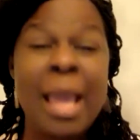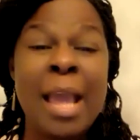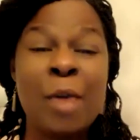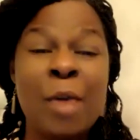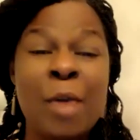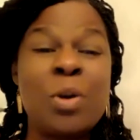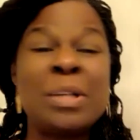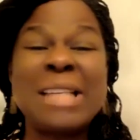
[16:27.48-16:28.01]

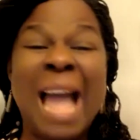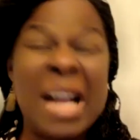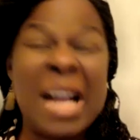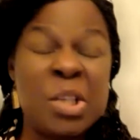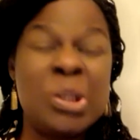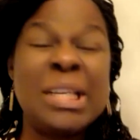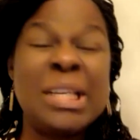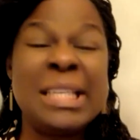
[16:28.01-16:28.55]
You could
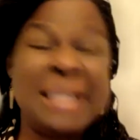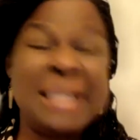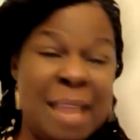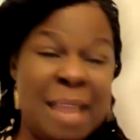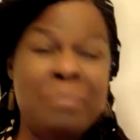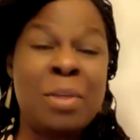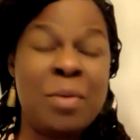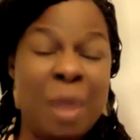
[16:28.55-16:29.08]
actually say
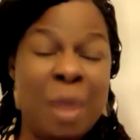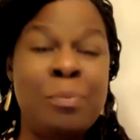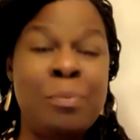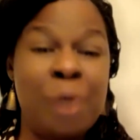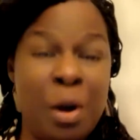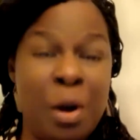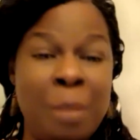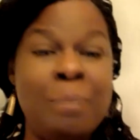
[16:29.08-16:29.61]
that Miriam
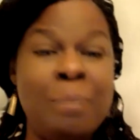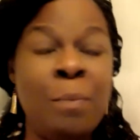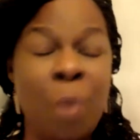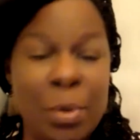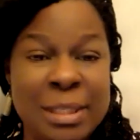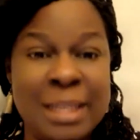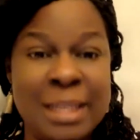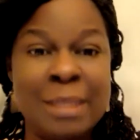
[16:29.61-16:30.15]
brought up
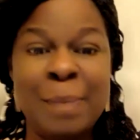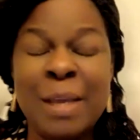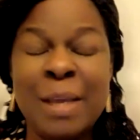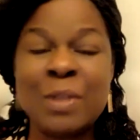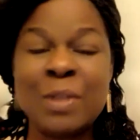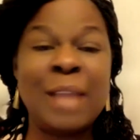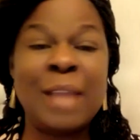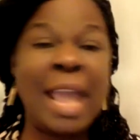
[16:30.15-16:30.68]
Moses
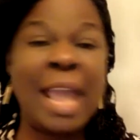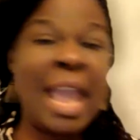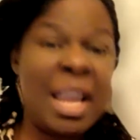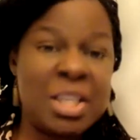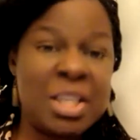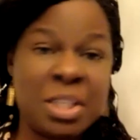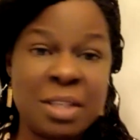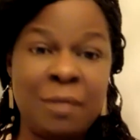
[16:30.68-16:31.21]
because of the
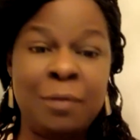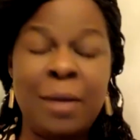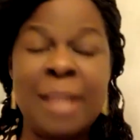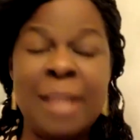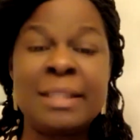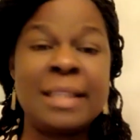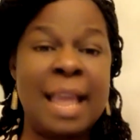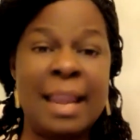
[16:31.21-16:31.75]
age
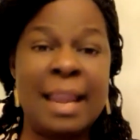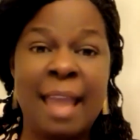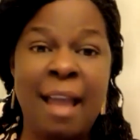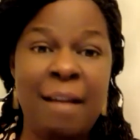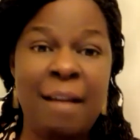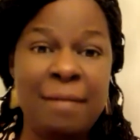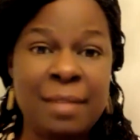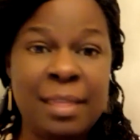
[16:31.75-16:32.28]
difference and
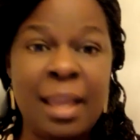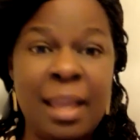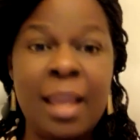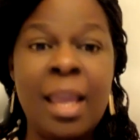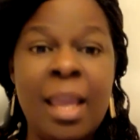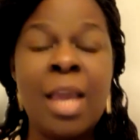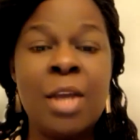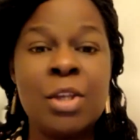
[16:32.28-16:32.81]

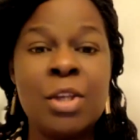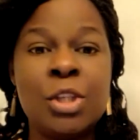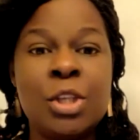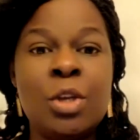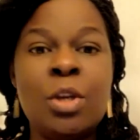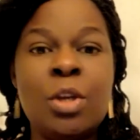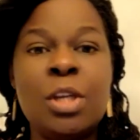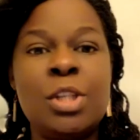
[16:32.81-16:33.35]
everything.
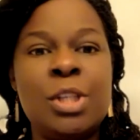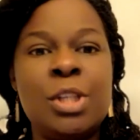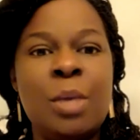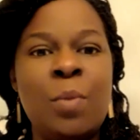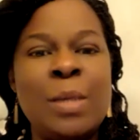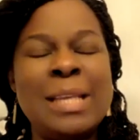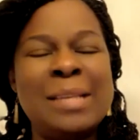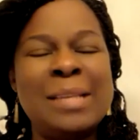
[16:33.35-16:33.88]

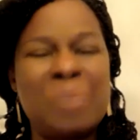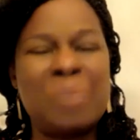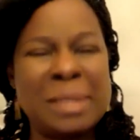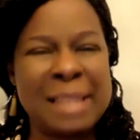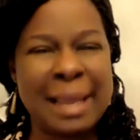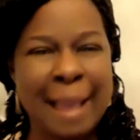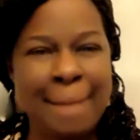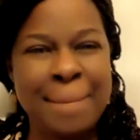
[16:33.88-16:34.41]
It
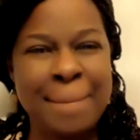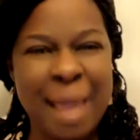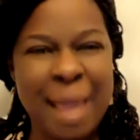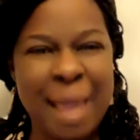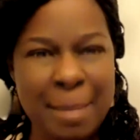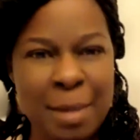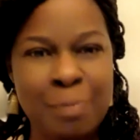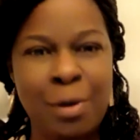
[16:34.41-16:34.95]
was like her
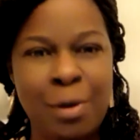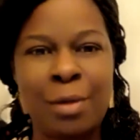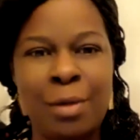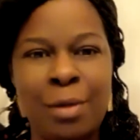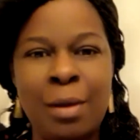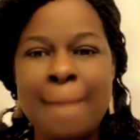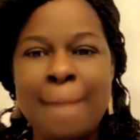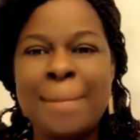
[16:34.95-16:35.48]
baby
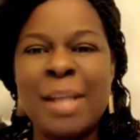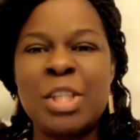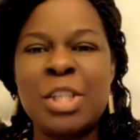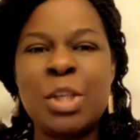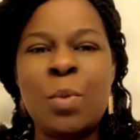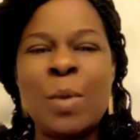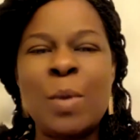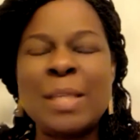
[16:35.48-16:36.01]
brother, but
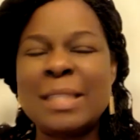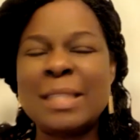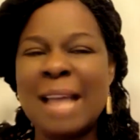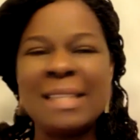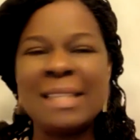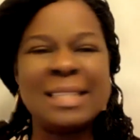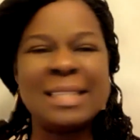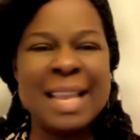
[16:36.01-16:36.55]
she was
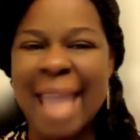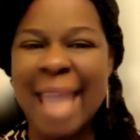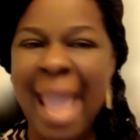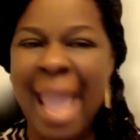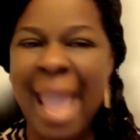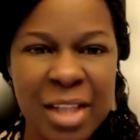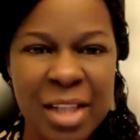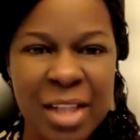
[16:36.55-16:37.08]
not seeing
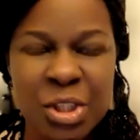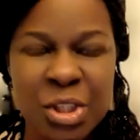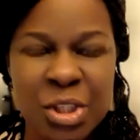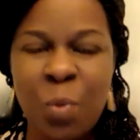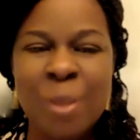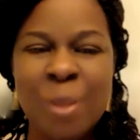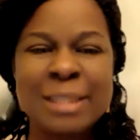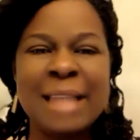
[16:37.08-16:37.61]
age.
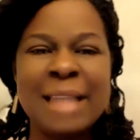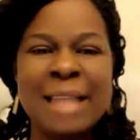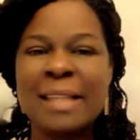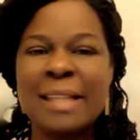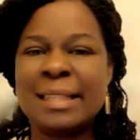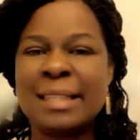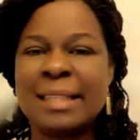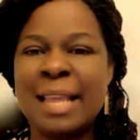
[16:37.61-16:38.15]
She was
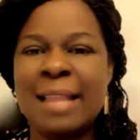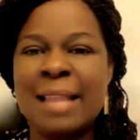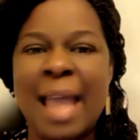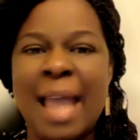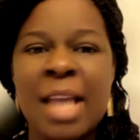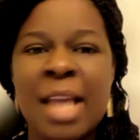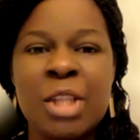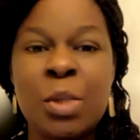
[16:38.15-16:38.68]
not seeing
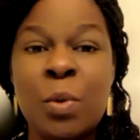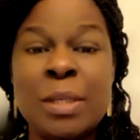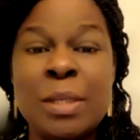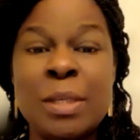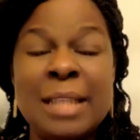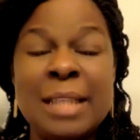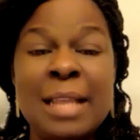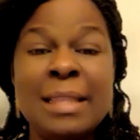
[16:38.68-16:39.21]
that. She
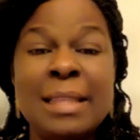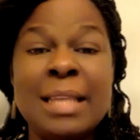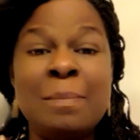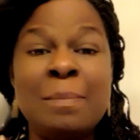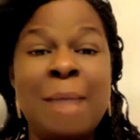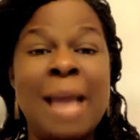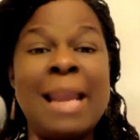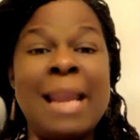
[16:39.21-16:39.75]
was seeing
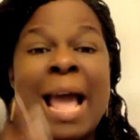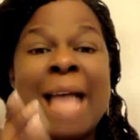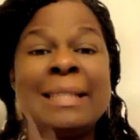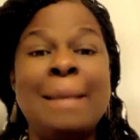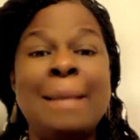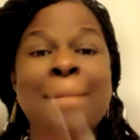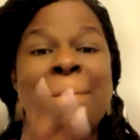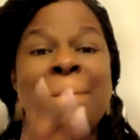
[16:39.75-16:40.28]
this man
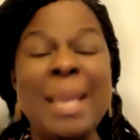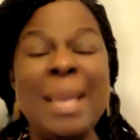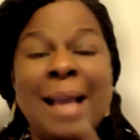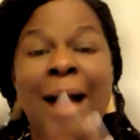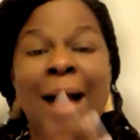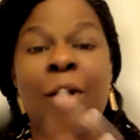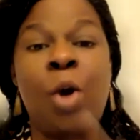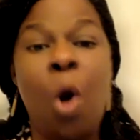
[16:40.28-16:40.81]
has a
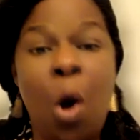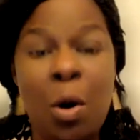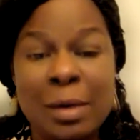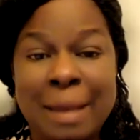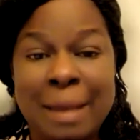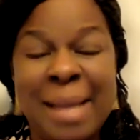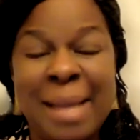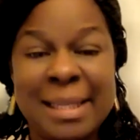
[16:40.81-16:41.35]
bigger call
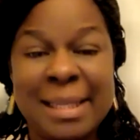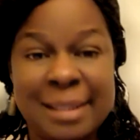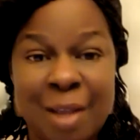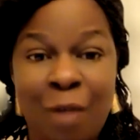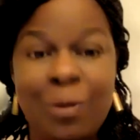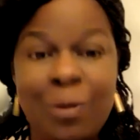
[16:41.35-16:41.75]
than myself,